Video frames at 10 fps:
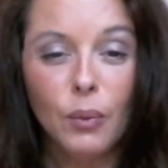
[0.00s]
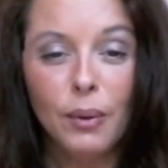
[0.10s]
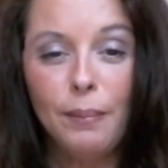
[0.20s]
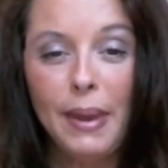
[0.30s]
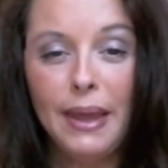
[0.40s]

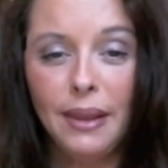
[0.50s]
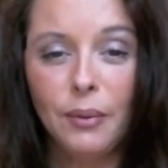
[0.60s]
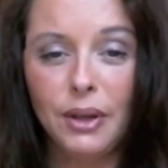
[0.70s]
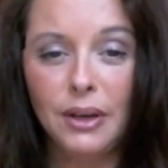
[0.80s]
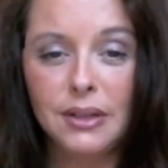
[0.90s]
Mainly
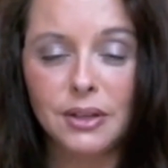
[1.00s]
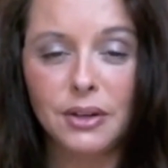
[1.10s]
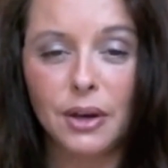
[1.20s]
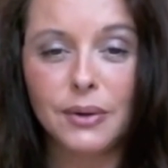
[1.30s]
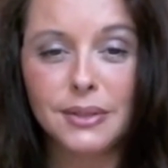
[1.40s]
what you need to
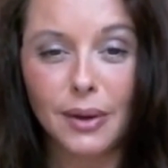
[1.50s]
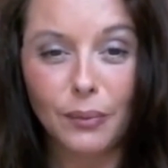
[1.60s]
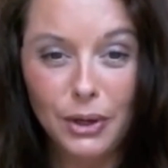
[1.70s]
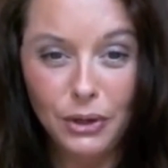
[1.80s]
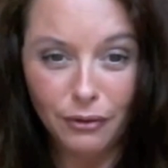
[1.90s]
know is that
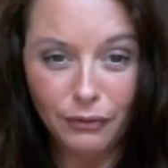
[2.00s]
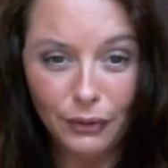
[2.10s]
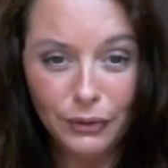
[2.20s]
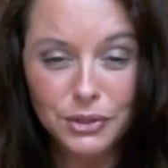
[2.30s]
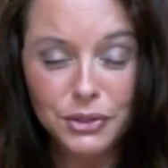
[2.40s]
when you
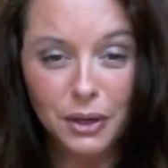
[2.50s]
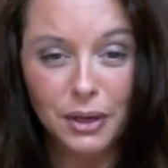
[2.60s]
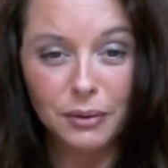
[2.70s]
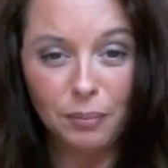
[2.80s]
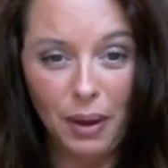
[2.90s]
first
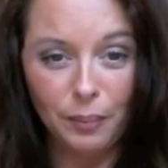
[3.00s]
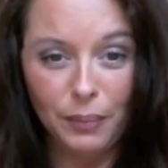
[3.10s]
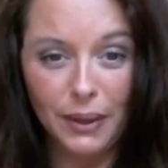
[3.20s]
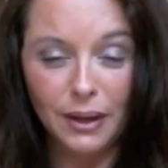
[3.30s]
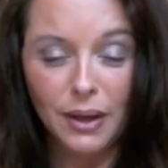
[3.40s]
start
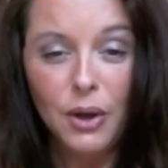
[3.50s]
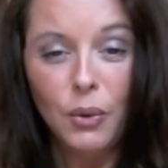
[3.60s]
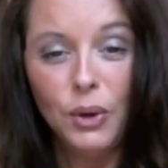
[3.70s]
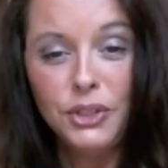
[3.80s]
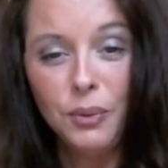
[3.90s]
pumping,
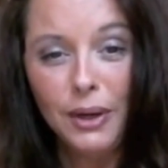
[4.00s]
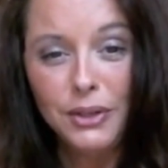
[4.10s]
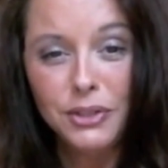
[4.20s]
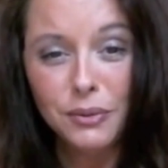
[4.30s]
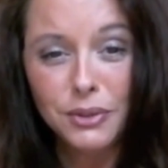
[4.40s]
what you want
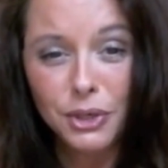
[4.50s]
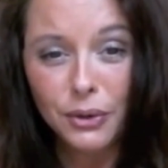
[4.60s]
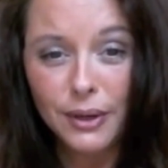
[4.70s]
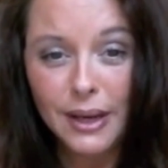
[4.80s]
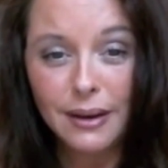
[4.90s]
to do is
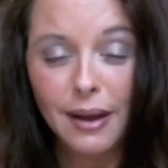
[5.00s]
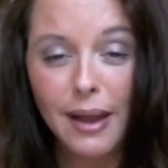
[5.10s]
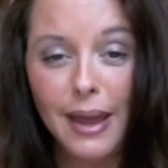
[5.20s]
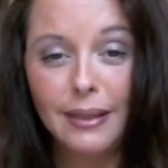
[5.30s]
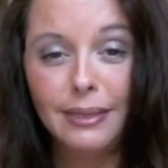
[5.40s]
create
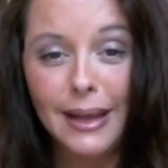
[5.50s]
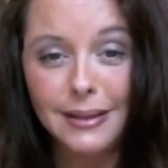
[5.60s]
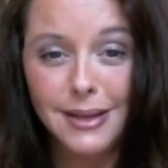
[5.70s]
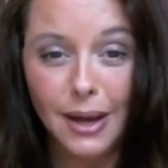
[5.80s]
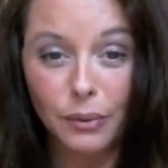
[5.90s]
a
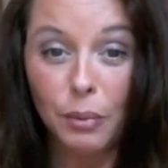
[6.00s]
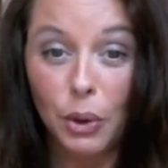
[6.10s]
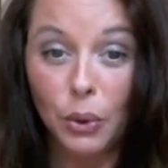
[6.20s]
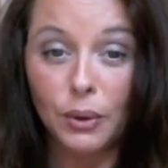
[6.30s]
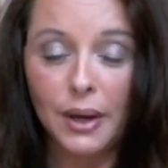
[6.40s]
letdown
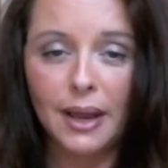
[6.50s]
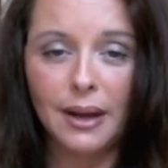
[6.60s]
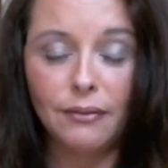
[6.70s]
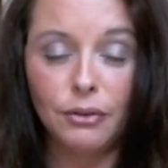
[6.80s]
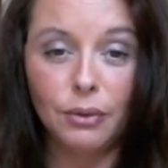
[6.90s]
mode. And
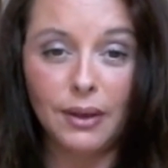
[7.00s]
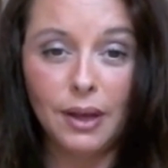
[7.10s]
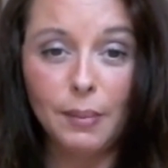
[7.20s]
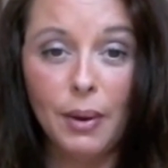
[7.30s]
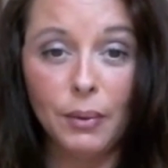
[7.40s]
if you think
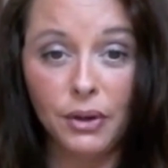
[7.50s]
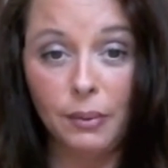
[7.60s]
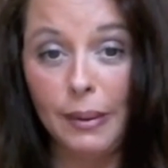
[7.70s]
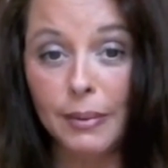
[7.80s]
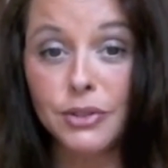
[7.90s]
about when your
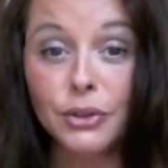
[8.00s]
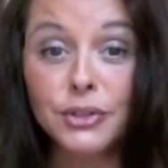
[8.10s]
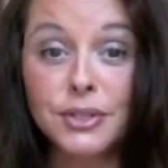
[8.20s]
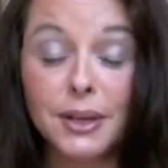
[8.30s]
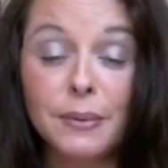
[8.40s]
baby's
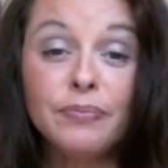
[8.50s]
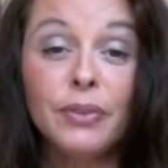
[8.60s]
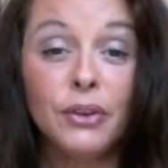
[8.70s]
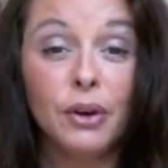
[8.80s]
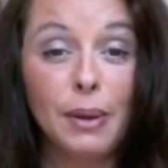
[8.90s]
nursing,
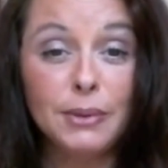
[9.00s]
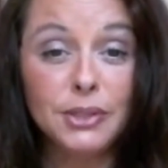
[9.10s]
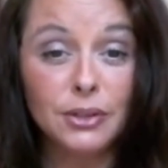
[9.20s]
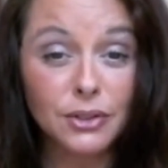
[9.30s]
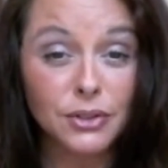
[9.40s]
your baby
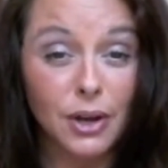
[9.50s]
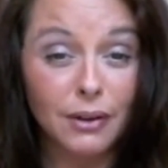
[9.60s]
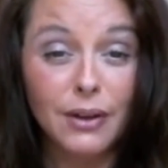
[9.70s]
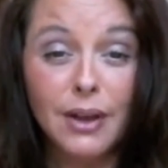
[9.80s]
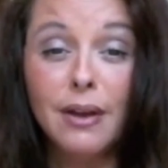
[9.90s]
starts off
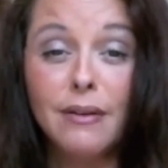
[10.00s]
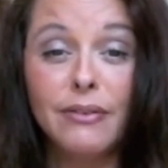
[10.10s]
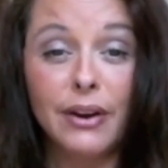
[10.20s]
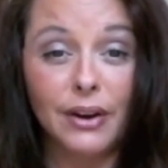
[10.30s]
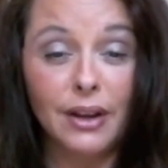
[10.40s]

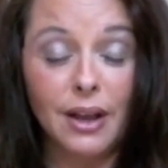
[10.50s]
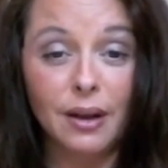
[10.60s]
very